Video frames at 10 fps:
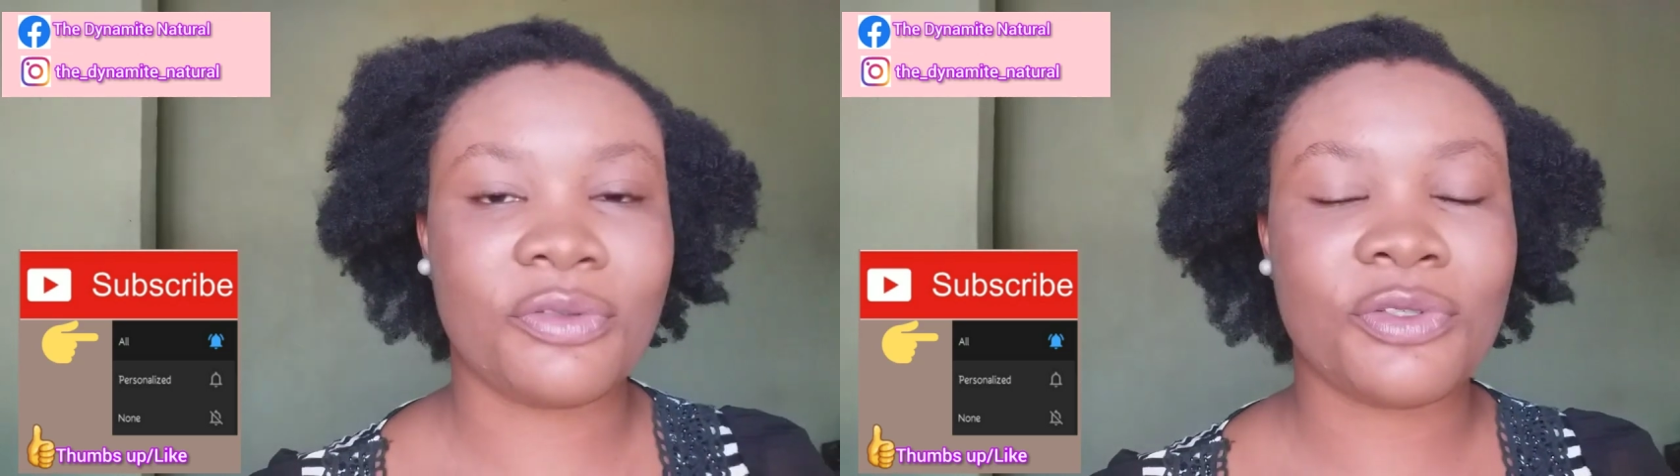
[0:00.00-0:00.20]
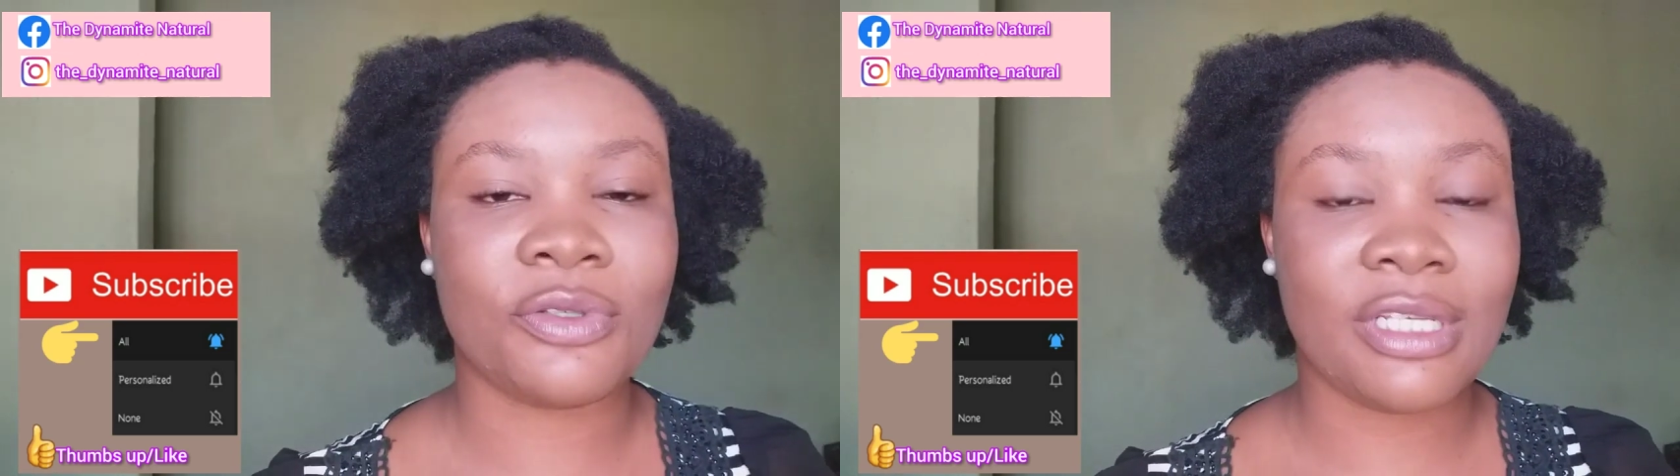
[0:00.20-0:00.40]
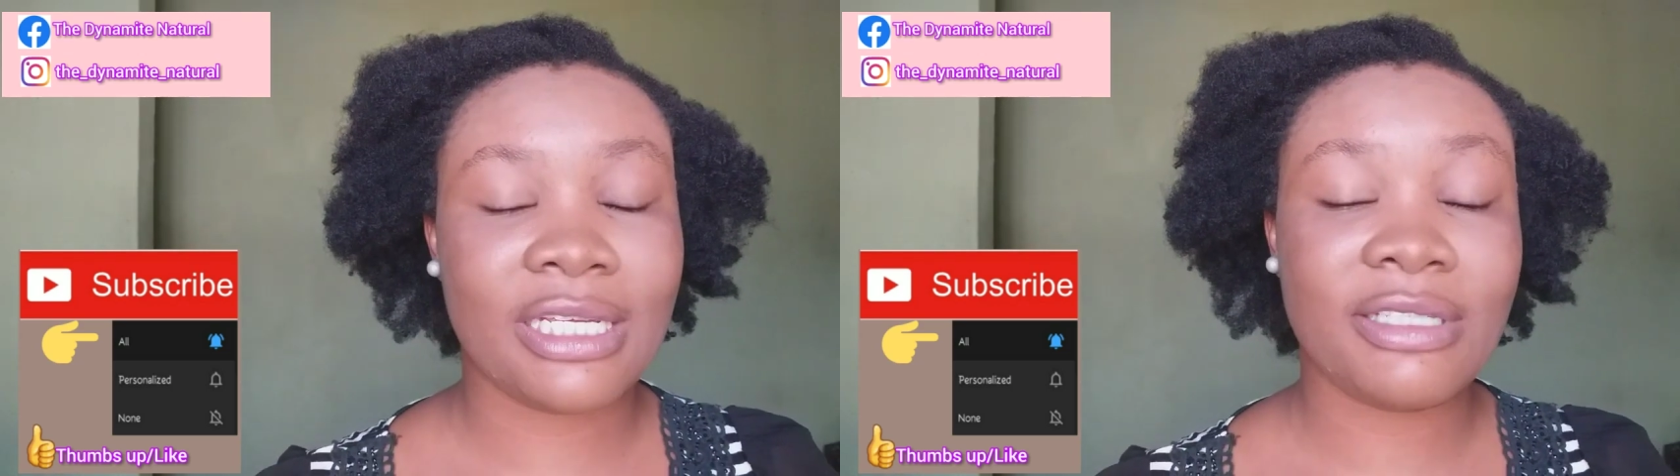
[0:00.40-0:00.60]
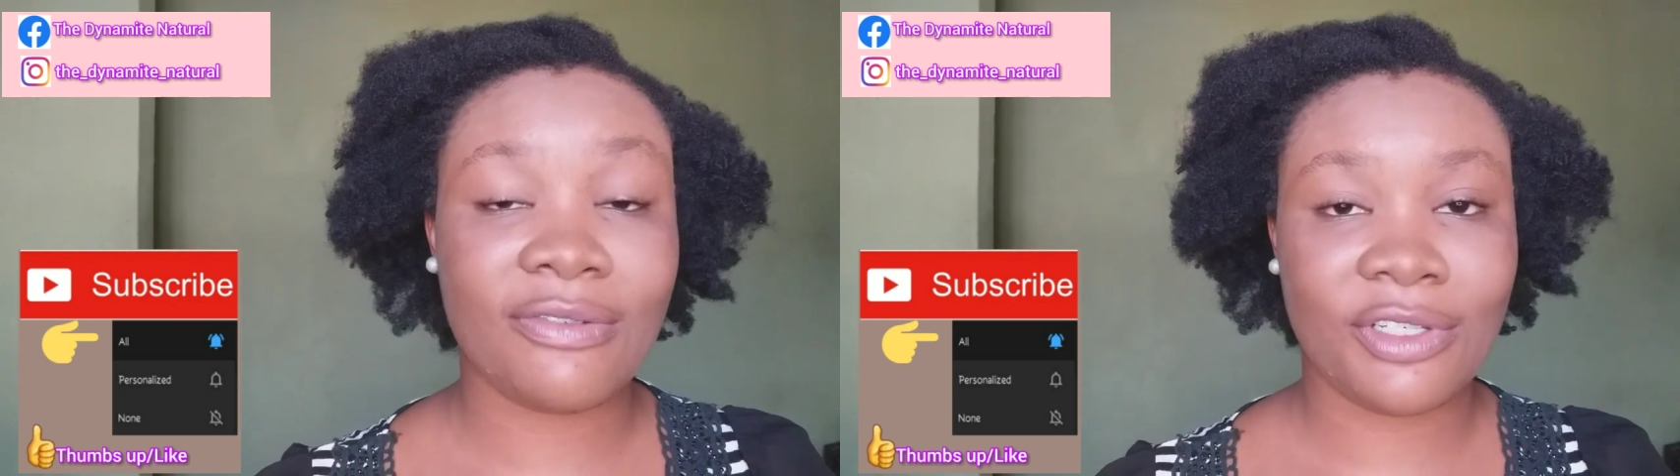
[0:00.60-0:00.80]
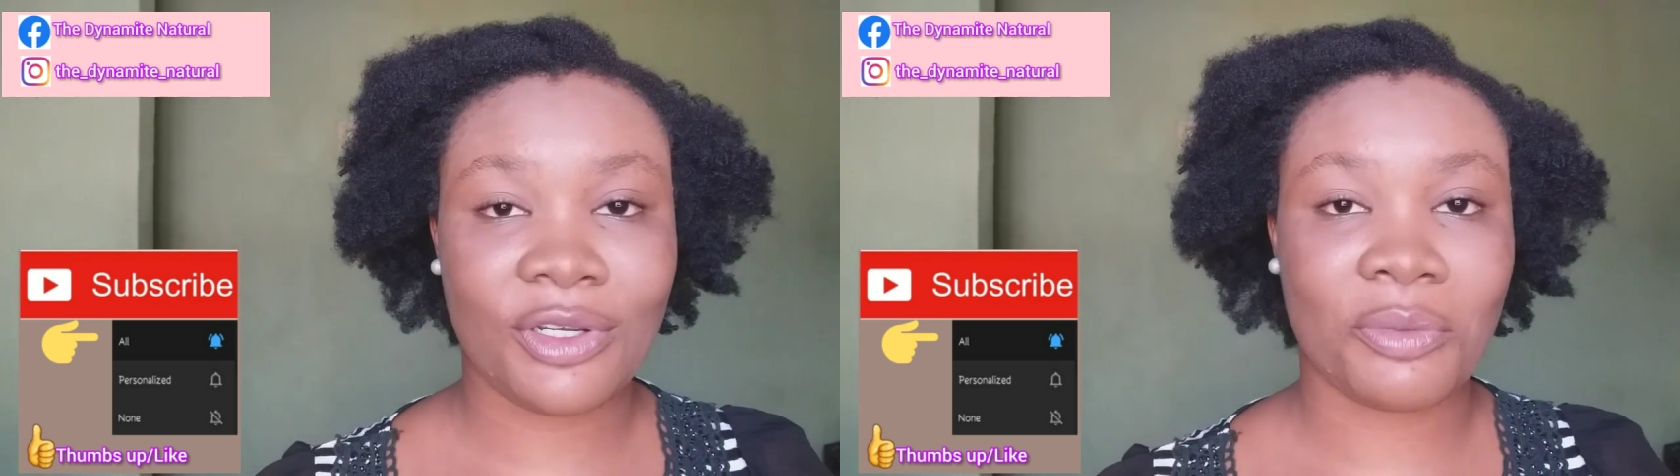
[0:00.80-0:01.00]
Today's
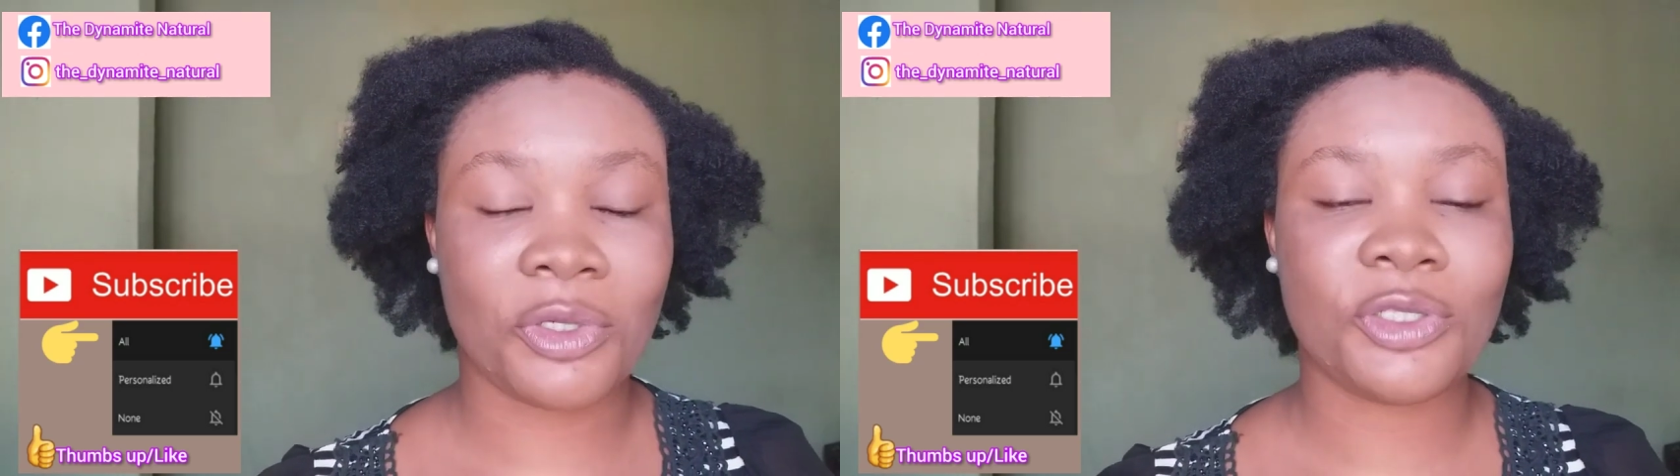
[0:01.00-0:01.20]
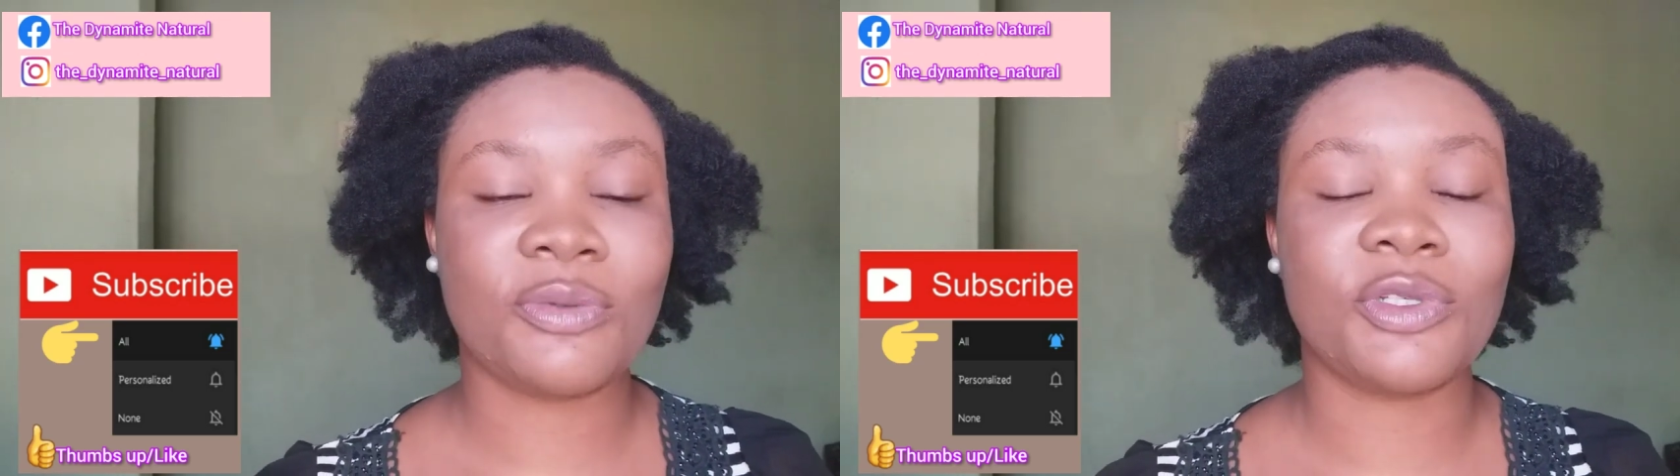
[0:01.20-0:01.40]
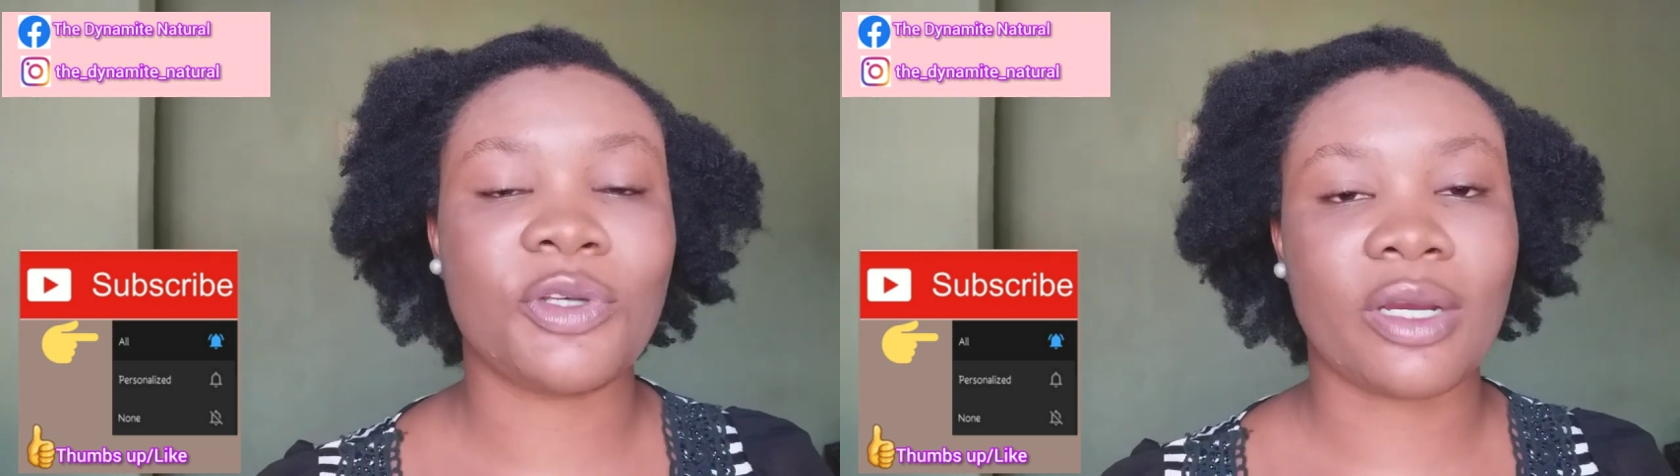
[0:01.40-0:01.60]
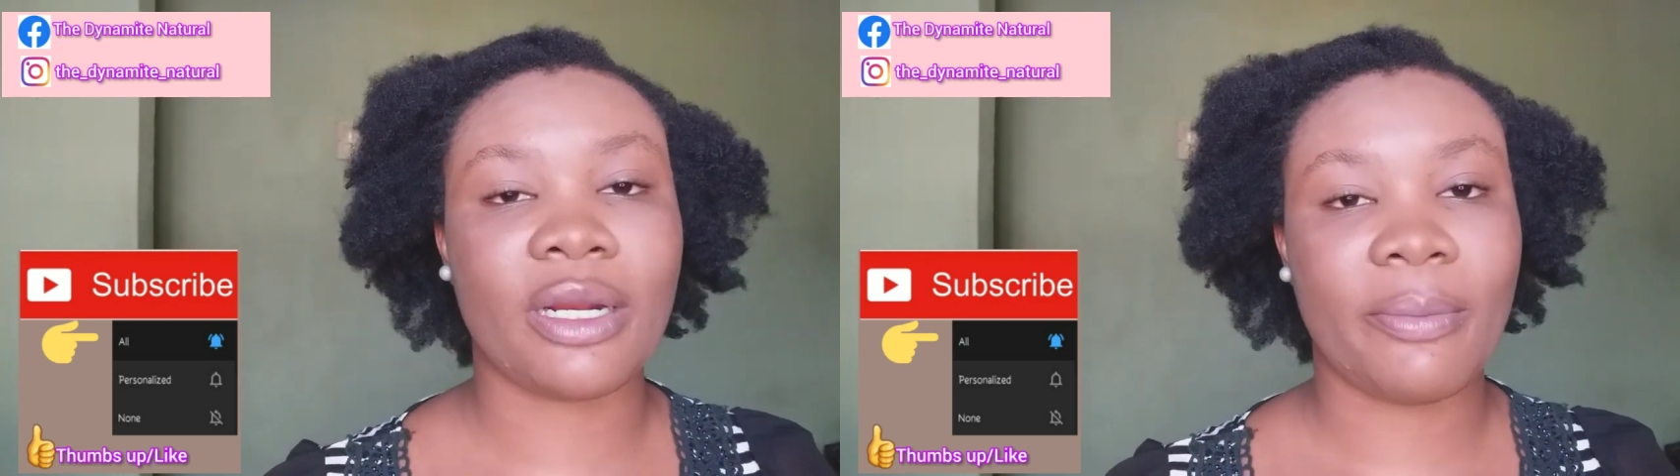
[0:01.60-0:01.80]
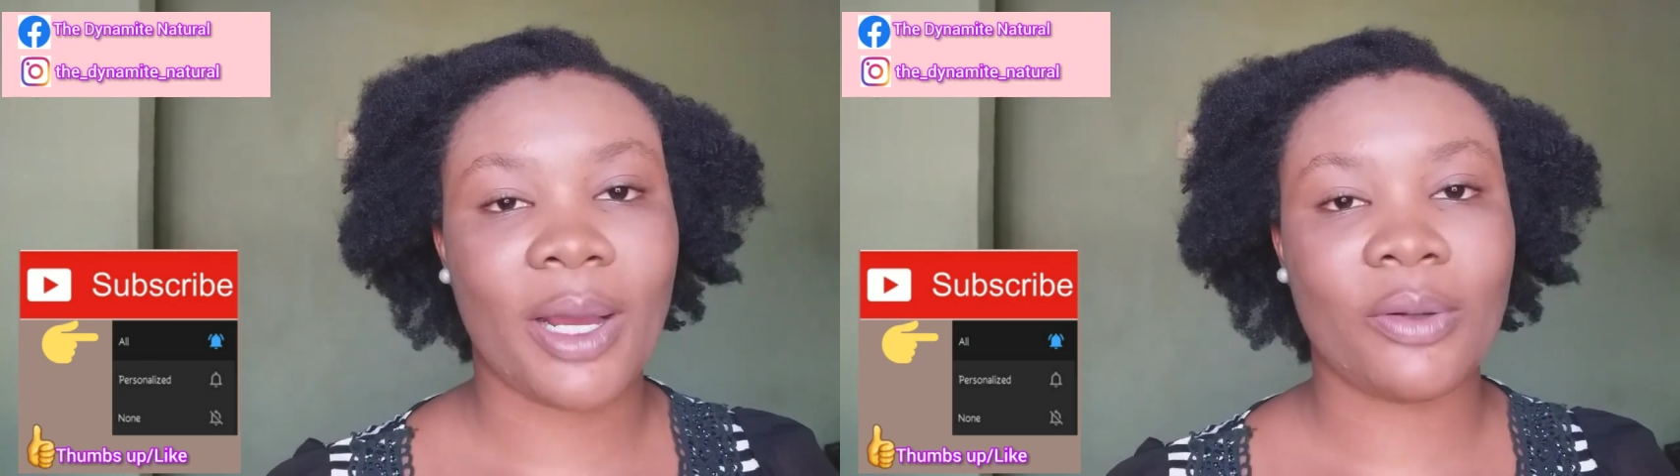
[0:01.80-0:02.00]
video I'm going to be talking
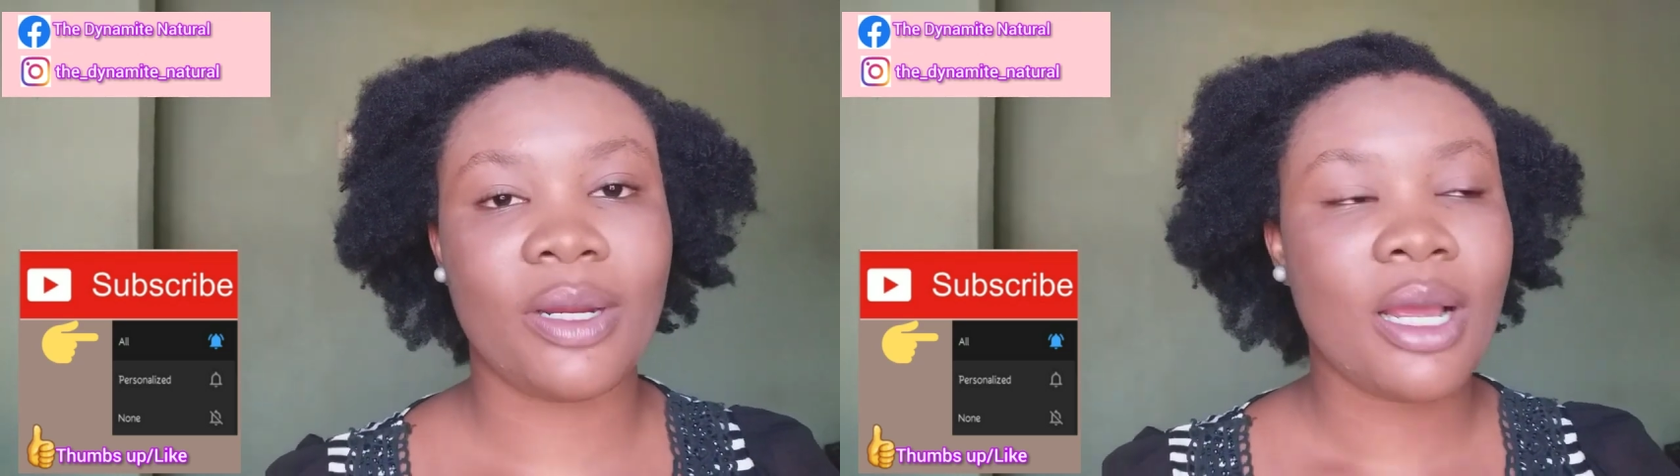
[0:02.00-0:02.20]
about